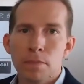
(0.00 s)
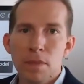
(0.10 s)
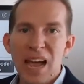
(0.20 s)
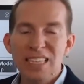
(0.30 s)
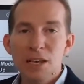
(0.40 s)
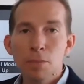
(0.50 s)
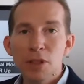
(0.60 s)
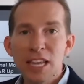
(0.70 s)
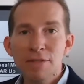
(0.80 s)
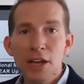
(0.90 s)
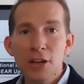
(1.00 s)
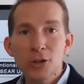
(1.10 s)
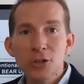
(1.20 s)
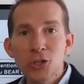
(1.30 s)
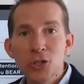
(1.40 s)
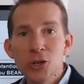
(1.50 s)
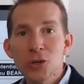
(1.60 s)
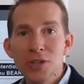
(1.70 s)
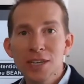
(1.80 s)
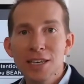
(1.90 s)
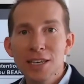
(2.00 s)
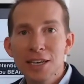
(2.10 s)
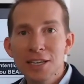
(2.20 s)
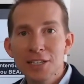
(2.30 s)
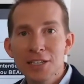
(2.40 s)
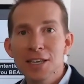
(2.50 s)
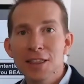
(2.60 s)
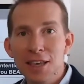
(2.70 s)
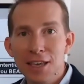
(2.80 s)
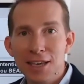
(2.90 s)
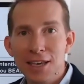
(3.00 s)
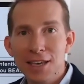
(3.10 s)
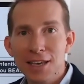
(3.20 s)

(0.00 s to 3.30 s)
It's a belief that you're choosing to think.